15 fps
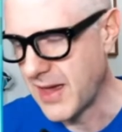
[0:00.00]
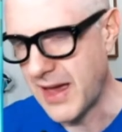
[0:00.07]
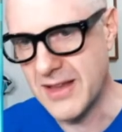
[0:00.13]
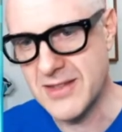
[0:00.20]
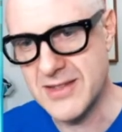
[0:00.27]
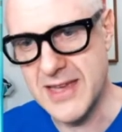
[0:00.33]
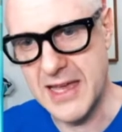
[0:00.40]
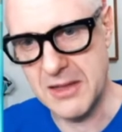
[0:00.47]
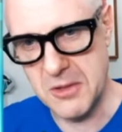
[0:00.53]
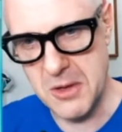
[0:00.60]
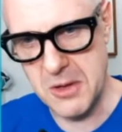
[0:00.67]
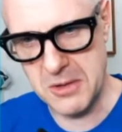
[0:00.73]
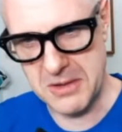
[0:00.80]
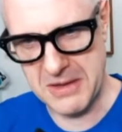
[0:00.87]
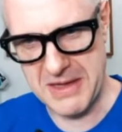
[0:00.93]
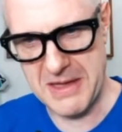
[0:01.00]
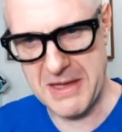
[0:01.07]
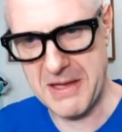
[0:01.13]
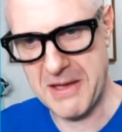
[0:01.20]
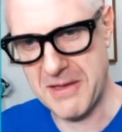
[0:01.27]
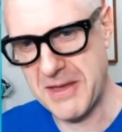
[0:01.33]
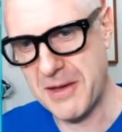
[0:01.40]
and say, look,
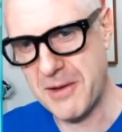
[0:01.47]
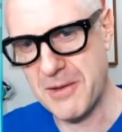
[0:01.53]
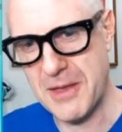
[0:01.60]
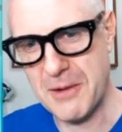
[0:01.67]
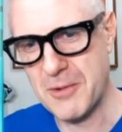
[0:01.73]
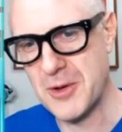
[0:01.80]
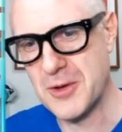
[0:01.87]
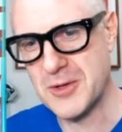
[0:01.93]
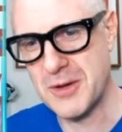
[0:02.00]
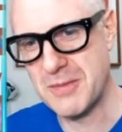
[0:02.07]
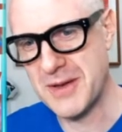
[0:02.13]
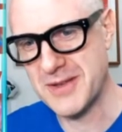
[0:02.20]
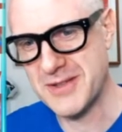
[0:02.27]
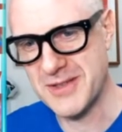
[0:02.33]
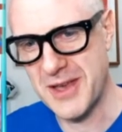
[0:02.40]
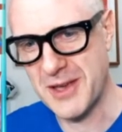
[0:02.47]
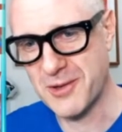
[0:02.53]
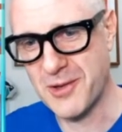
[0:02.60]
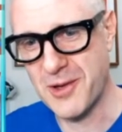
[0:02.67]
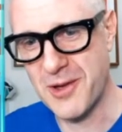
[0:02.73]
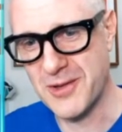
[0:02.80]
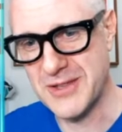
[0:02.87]
they worship us
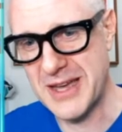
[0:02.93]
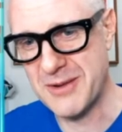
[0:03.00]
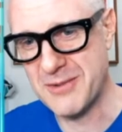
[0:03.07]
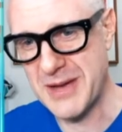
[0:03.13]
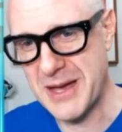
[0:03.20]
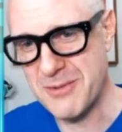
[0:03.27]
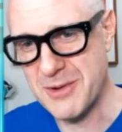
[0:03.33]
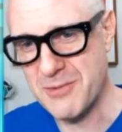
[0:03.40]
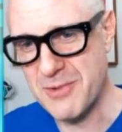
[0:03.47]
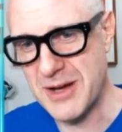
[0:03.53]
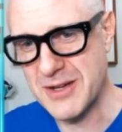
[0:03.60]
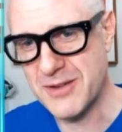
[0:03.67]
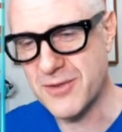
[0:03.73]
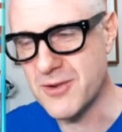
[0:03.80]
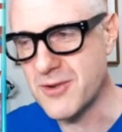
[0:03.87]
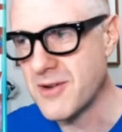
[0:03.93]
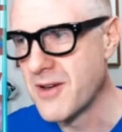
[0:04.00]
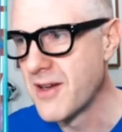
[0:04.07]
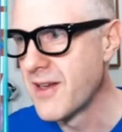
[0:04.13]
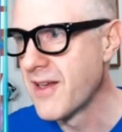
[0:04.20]
like gods, aren't we wonderful?